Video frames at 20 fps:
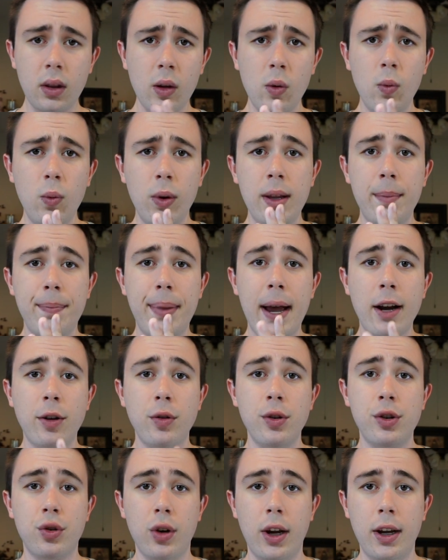when the back
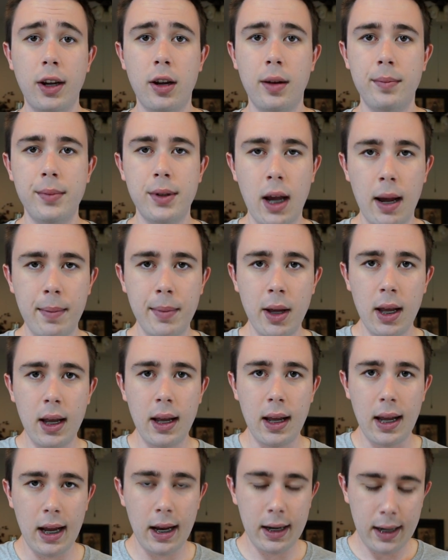restraint comes up,
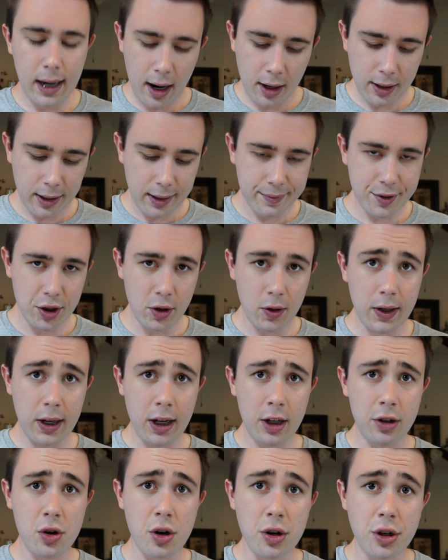it now gives you an
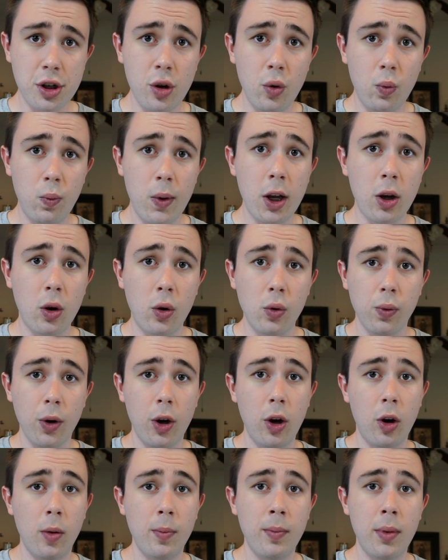inch or two wiggle
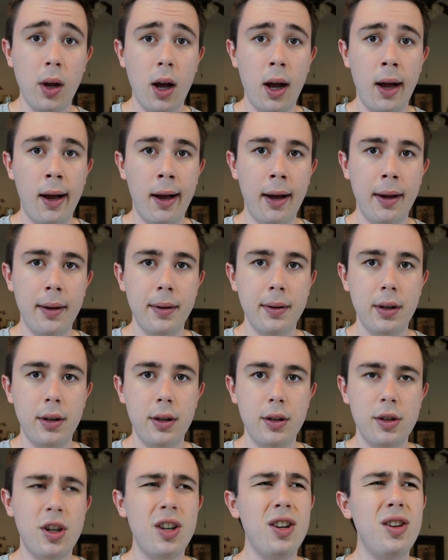room
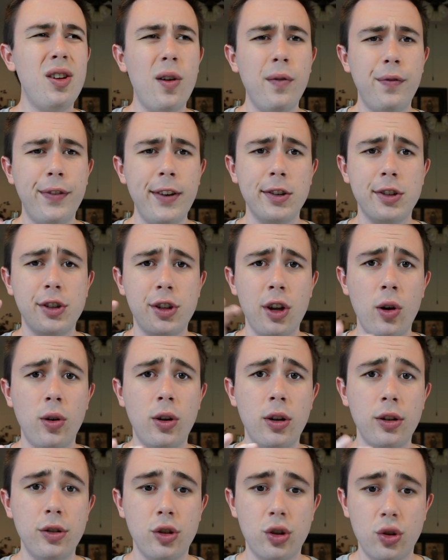so you don't feel so
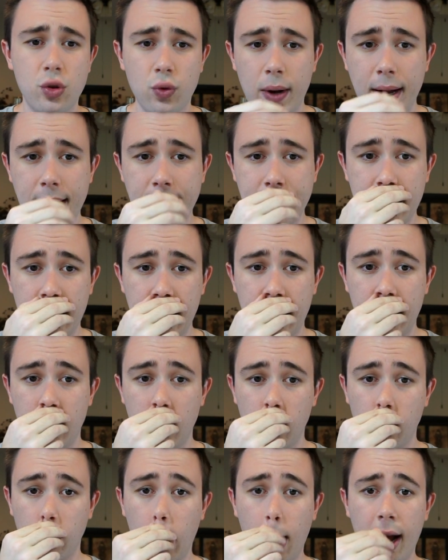constrained in
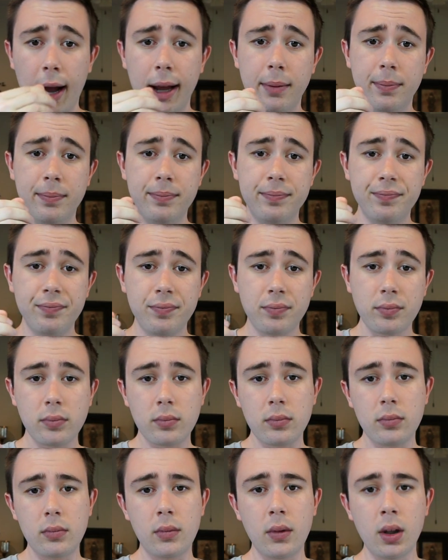the ride.
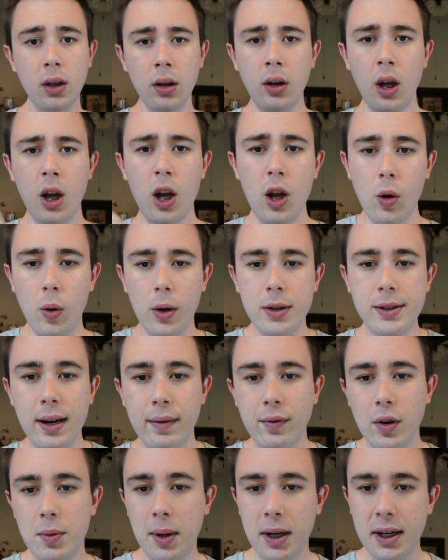Once
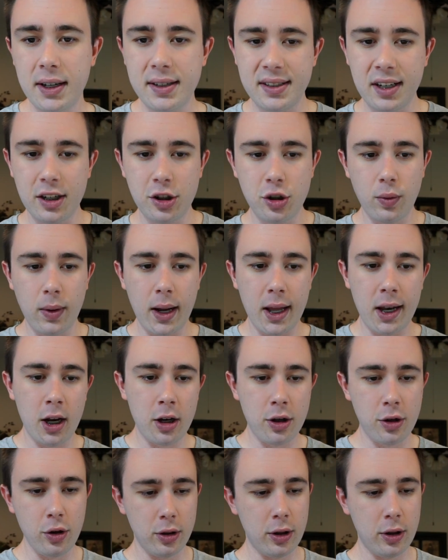everybody's situated, you'll